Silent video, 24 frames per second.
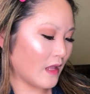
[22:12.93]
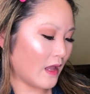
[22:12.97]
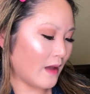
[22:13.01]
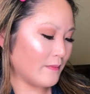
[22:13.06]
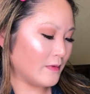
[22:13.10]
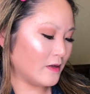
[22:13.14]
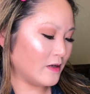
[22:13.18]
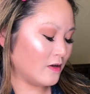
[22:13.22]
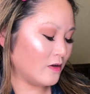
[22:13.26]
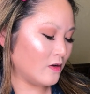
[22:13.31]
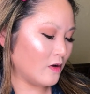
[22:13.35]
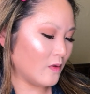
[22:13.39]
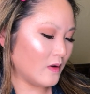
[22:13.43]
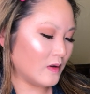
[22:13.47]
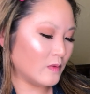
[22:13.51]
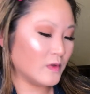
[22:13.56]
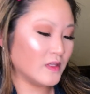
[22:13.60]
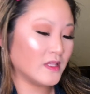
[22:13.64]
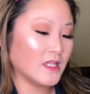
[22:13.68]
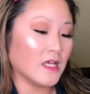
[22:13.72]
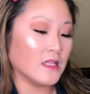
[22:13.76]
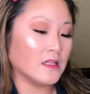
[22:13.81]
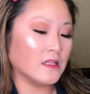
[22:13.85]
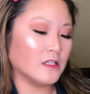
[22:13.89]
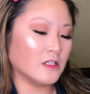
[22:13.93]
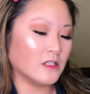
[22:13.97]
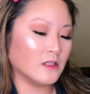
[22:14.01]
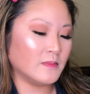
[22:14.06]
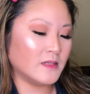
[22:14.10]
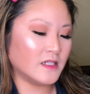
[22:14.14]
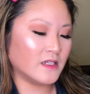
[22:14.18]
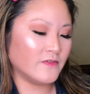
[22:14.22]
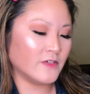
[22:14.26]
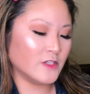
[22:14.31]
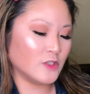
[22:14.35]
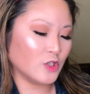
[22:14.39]
I'm gonna go in with a little
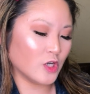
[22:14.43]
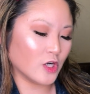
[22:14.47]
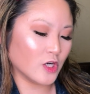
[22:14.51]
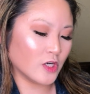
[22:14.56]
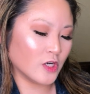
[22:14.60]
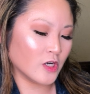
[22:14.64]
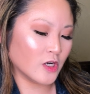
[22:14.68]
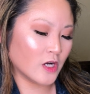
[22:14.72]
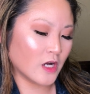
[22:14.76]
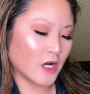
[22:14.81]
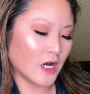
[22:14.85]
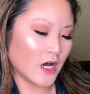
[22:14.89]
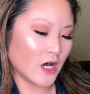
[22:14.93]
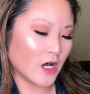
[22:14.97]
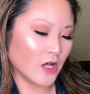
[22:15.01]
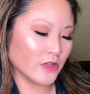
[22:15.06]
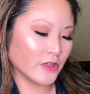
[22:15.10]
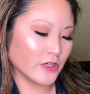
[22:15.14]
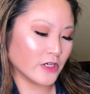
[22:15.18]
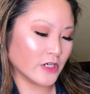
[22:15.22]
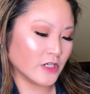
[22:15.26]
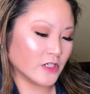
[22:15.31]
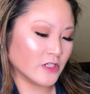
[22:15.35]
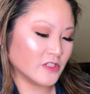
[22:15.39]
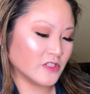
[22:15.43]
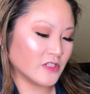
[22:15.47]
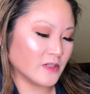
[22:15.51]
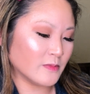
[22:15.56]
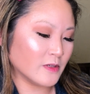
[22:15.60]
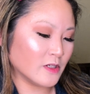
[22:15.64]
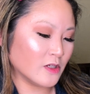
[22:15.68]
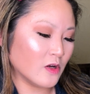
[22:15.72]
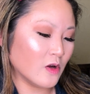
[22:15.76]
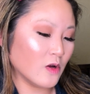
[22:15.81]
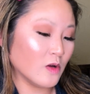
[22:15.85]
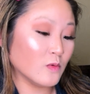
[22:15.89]
bit of a darker color. So I'm
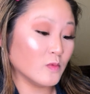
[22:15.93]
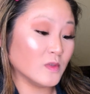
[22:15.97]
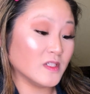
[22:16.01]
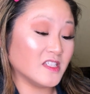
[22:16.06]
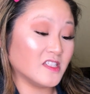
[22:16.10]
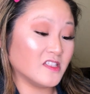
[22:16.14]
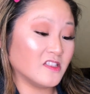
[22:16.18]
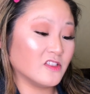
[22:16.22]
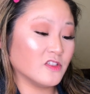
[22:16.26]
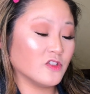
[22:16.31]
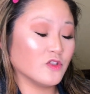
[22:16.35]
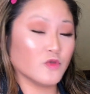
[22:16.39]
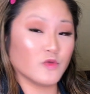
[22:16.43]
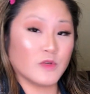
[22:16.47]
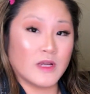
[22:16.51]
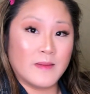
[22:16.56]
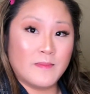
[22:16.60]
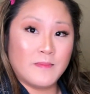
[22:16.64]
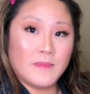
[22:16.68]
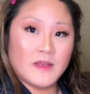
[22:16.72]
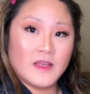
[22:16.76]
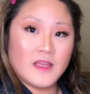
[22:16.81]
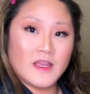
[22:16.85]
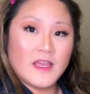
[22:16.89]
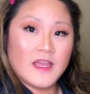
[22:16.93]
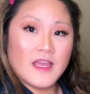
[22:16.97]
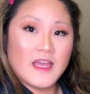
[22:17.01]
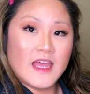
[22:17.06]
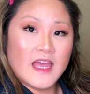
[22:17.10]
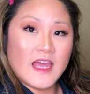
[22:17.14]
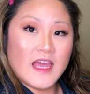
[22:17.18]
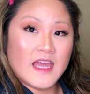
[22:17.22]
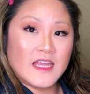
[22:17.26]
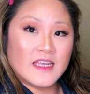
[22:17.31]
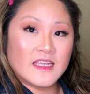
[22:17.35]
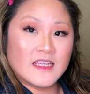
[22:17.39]
gonna go in with Strip,
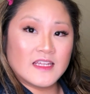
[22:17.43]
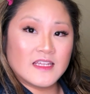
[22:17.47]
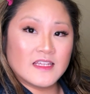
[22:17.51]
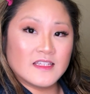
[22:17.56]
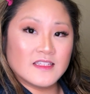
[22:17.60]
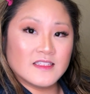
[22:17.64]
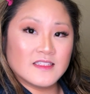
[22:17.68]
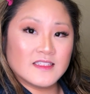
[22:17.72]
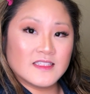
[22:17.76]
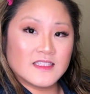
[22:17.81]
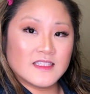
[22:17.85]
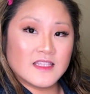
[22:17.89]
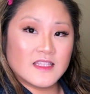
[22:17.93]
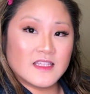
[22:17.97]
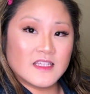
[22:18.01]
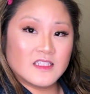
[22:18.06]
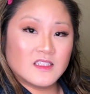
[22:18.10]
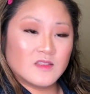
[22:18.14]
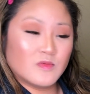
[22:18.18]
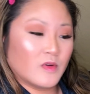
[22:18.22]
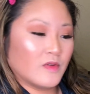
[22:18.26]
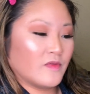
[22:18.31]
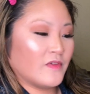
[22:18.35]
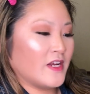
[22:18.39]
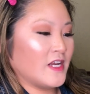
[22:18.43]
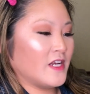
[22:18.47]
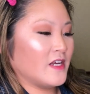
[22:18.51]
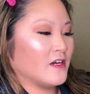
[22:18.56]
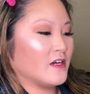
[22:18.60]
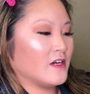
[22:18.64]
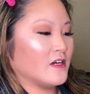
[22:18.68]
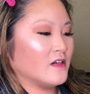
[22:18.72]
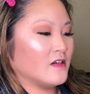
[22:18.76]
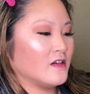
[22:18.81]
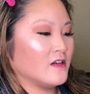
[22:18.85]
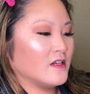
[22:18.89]
and it is this one right
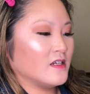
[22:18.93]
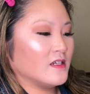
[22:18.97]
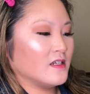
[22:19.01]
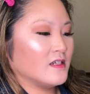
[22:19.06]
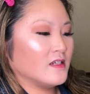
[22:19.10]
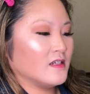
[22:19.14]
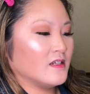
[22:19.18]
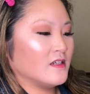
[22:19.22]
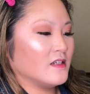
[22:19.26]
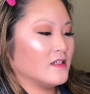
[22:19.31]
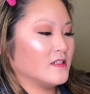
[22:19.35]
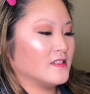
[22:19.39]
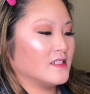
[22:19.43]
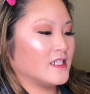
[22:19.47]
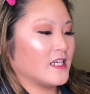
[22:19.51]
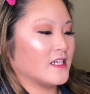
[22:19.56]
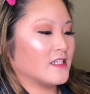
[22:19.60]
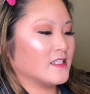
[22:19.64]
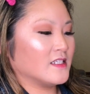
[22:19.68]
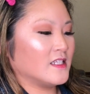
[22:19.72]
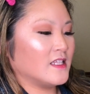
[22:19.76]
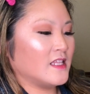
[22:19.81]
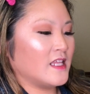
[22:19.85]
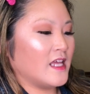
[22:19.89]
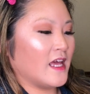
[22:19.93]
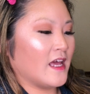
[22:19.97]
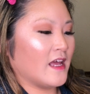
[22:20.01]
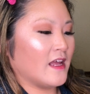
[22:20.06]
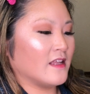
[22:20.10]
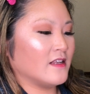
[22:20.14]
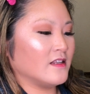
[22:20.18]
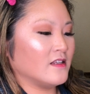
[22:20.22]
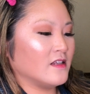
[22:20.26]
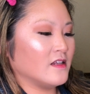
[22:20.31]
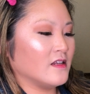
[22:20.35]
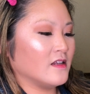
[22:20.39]
here, second to the
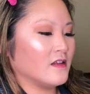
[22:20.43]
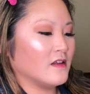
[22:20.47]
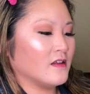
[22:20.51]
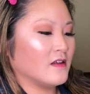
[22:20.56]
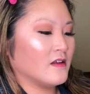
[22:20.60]
end.